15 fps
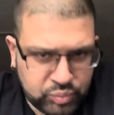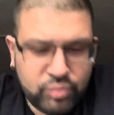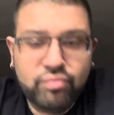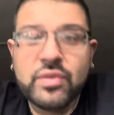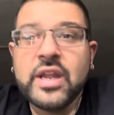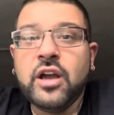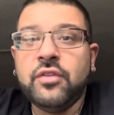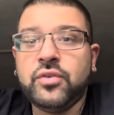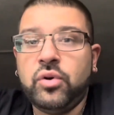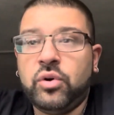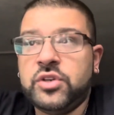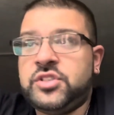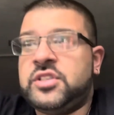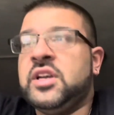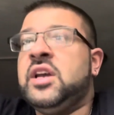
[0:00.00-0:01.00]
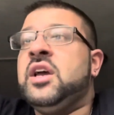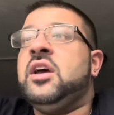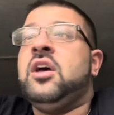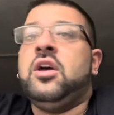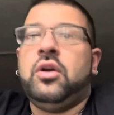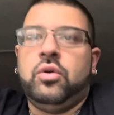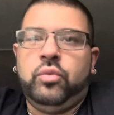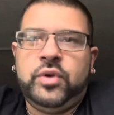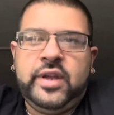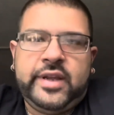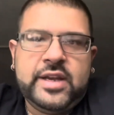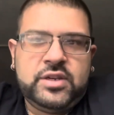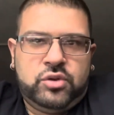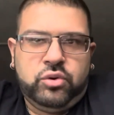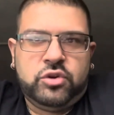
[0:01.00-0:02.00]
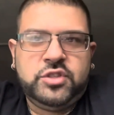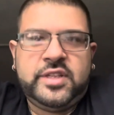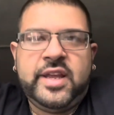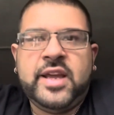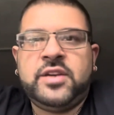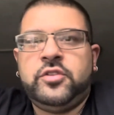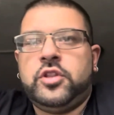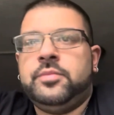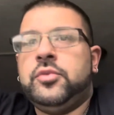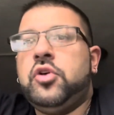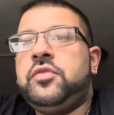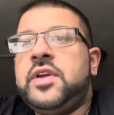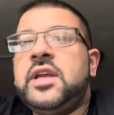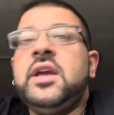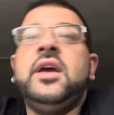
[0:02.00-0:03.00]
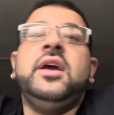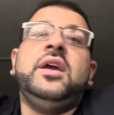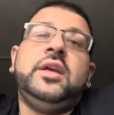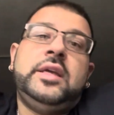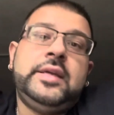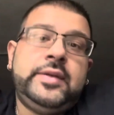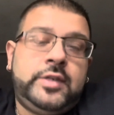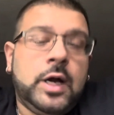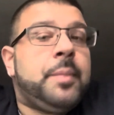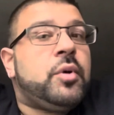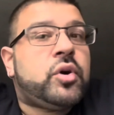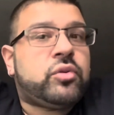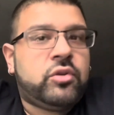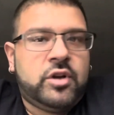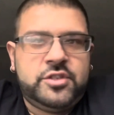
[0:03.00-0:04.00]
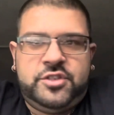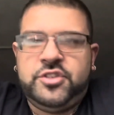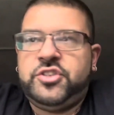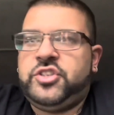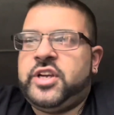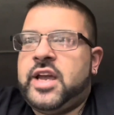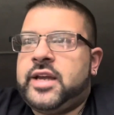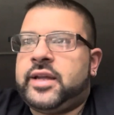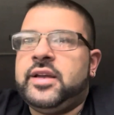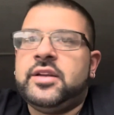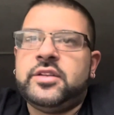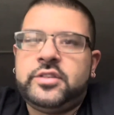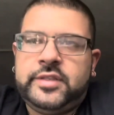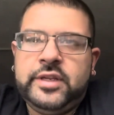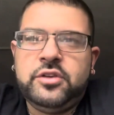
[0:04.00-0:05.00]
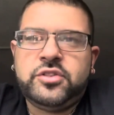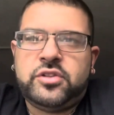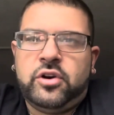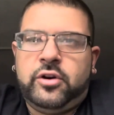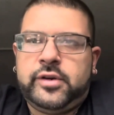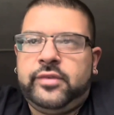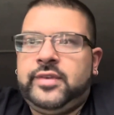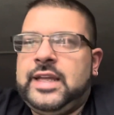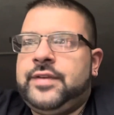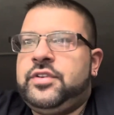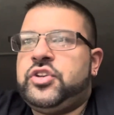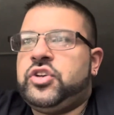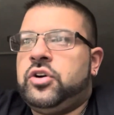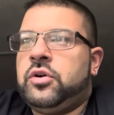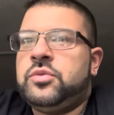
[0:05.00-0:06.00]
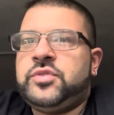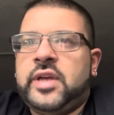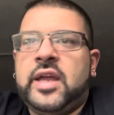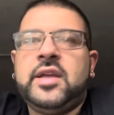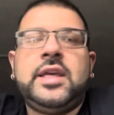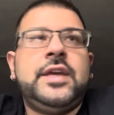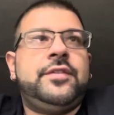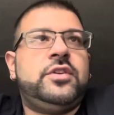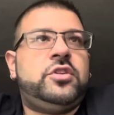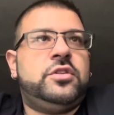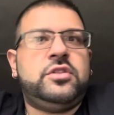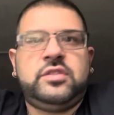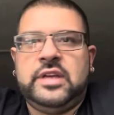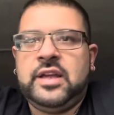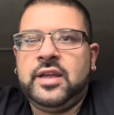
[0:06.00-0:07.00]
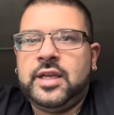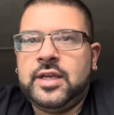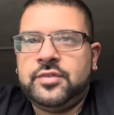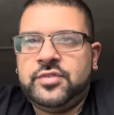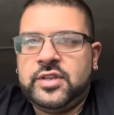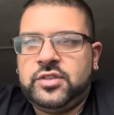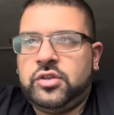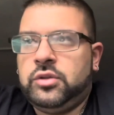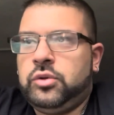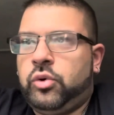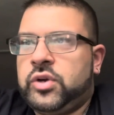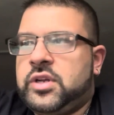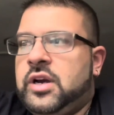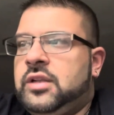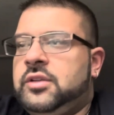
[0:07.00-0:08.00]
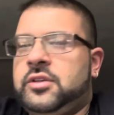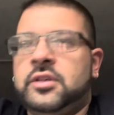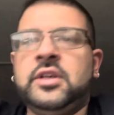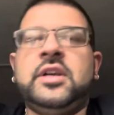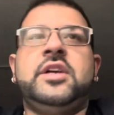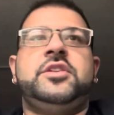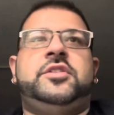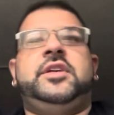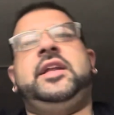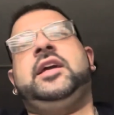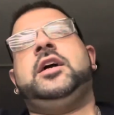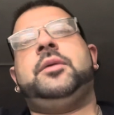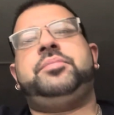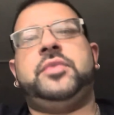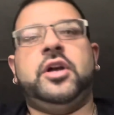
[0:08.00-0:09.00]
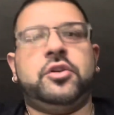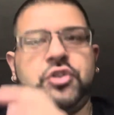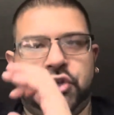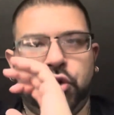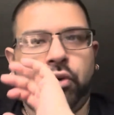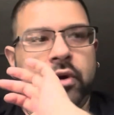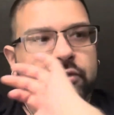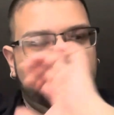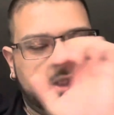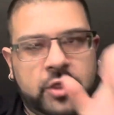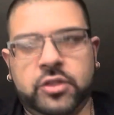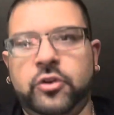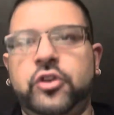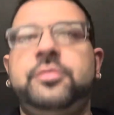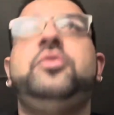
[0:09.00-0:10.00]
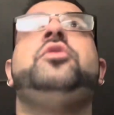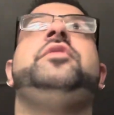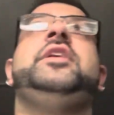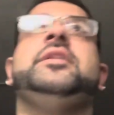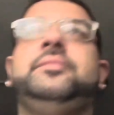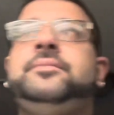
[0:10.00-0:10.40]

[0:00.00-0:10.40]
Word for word: Now, of course, when you get towards the end of the movie, he double-crosses Jack, steals the heart of Davy Jones, and gives it to Lord Cutler, setting up their story for the third movie.